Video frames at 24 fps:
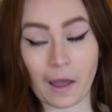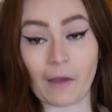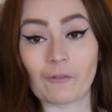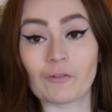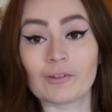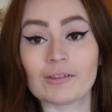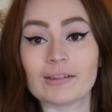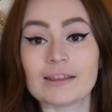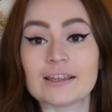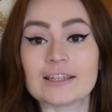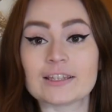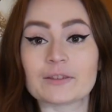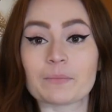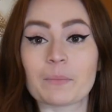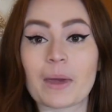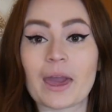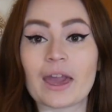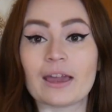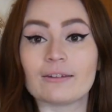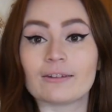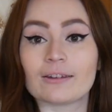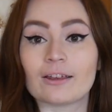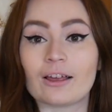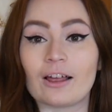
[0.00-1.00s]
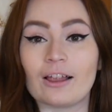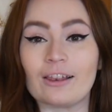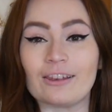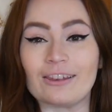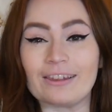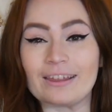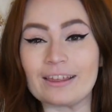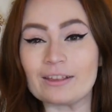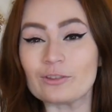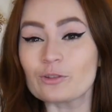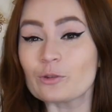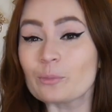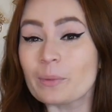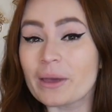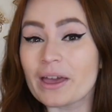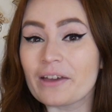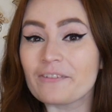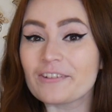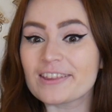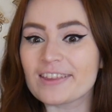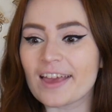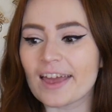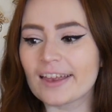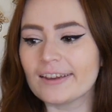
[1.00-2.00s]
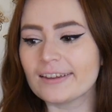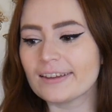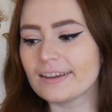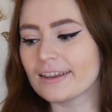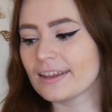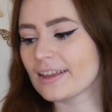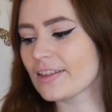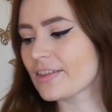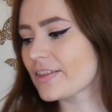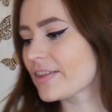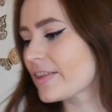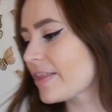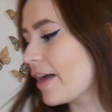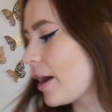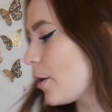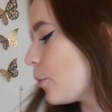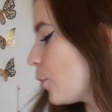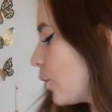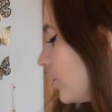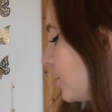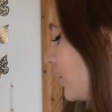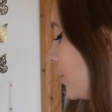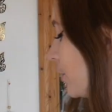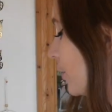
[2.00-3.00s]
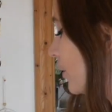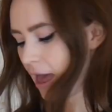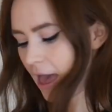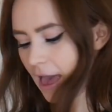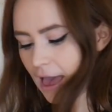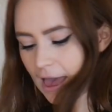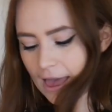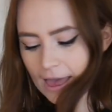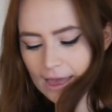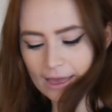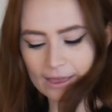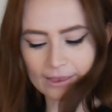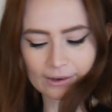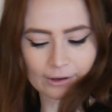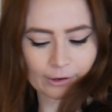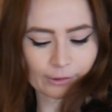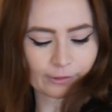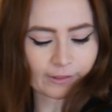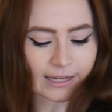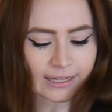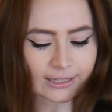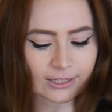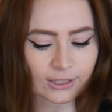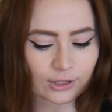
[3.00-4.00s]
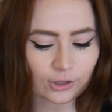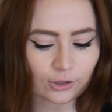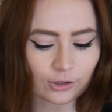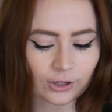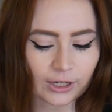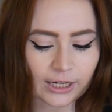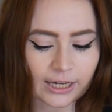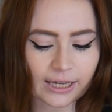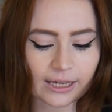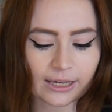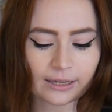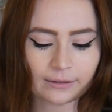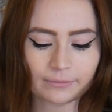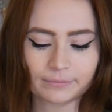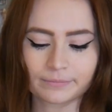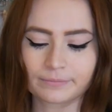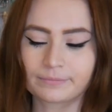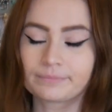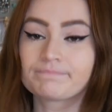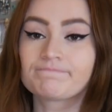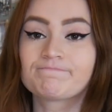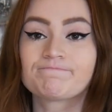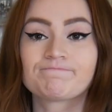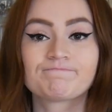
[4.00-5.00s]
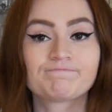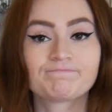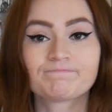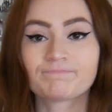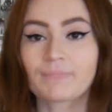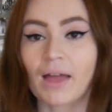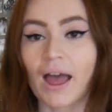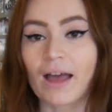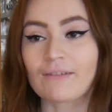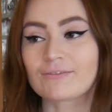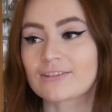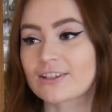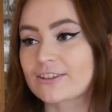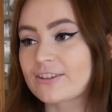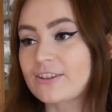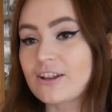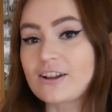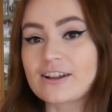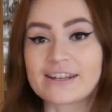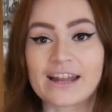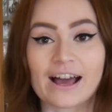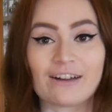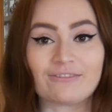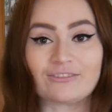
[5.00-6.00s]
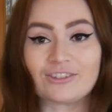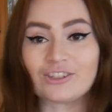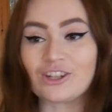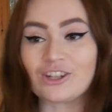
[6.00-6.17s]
I've at least made a little bit of a dent into that one. And these 3 haven't started, haven't